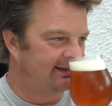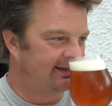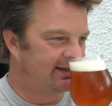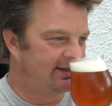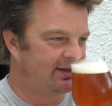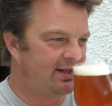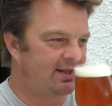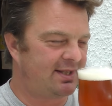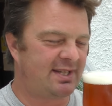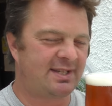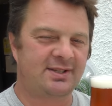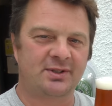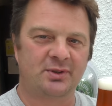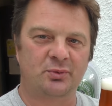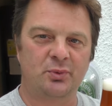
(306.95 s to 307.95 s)

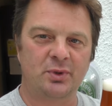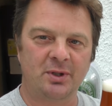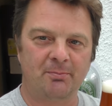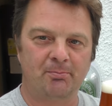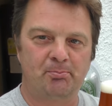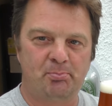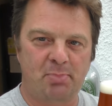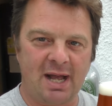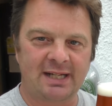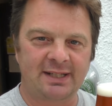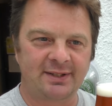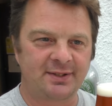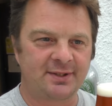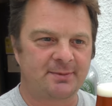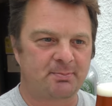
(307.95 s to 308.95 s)
This is a real
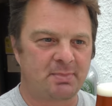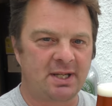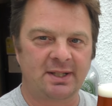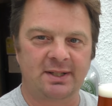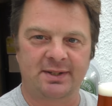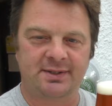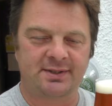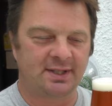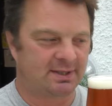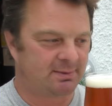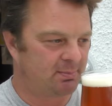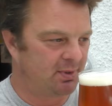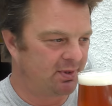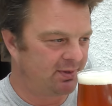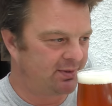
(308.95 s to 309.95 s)
balanced beer at
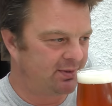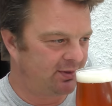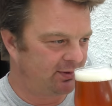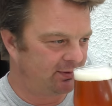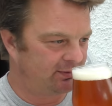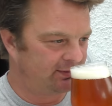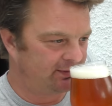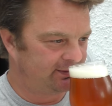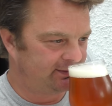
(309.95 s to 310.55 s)
6.2.